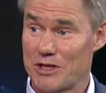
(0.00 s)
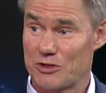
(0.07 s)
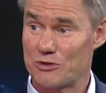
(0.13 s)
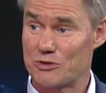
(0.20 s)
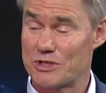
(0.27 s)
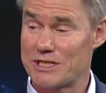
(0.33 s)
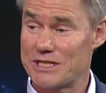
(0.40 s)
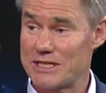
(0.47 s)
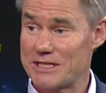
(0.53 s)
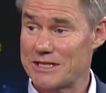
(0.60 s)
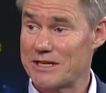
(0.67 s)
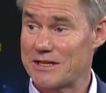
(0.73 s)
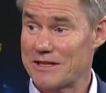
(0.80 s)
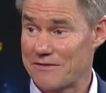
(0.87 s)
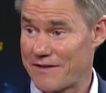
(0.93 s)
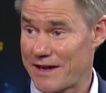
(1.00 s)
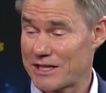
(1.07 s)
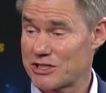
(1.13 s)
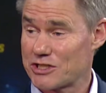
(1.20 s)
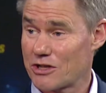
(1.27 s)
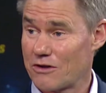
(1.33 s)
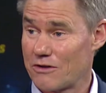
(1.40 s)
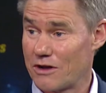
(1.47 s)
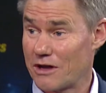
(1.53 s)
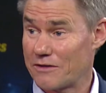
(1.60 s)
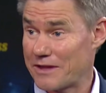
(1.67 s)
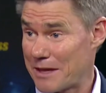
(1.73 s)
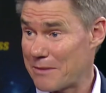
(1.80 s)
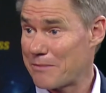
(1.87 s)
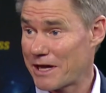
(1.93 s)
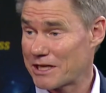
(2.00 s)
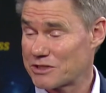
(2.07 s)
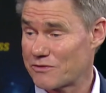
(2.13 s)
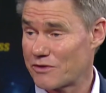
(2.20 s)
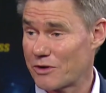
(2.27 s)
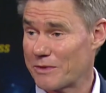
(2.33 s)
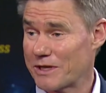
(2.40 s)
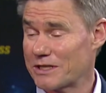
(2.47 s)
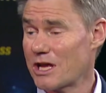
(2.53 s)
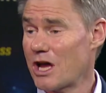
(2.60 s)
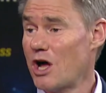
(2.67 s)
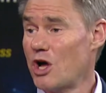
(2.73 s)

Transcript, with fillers: to see the effects and uh, the impacts from it.